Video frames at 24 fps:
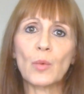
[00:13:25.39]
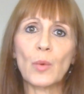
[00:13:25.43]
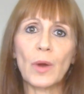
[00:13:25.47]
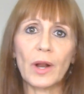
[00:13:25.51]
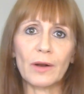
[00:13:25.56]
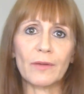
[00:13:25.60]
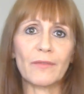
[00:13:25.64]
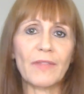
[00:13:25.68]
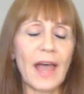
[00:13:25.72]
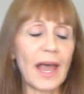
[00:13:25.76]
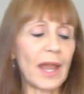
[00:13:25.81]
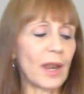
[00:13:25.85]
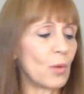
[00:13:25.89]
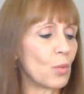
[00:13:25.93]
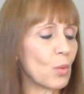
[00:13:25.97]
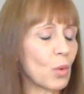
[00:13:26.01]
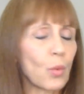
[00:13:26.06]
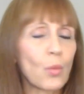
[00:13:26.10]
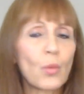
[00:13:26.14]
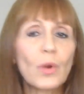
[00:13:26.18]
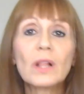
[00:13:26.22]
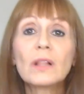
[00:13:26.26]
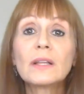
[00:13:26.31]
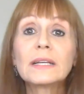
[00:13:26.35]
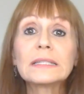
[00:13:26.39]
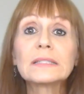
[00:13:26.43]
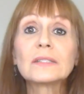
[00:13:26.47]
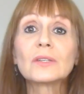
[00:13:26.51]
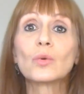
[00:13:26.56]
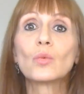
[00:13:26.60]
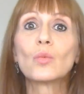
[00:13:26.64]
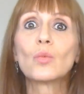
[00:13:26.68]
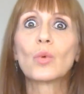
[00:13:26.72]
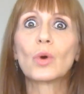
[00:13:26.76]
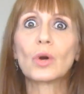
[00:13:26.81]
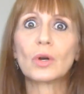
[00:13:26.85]
aware of that and we're willing
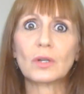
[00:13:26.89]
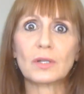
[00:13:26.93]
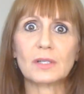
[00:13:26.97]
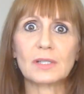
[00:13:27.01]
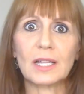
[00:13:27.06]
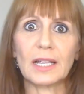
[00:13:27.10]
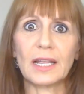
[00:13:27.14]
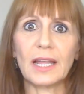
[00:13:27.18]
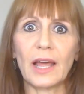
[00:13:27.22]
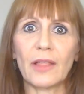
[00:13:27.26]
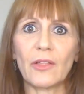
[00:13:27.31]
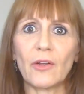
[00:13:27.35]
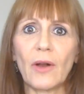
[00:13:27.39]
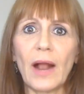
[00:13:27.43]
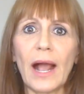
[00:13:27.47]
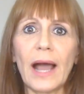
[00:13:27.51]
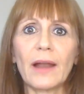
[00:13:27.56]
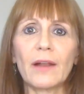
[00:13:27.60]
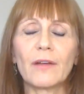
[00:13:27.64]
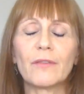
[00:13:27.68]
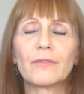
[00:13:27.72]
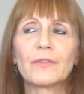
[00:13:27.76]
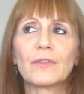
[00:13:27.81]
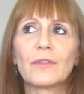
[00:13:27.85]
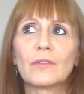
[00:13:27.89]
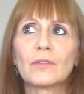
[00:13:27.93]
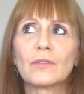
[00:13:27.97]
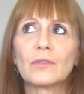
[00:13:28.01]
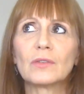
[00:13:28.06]
to work together out of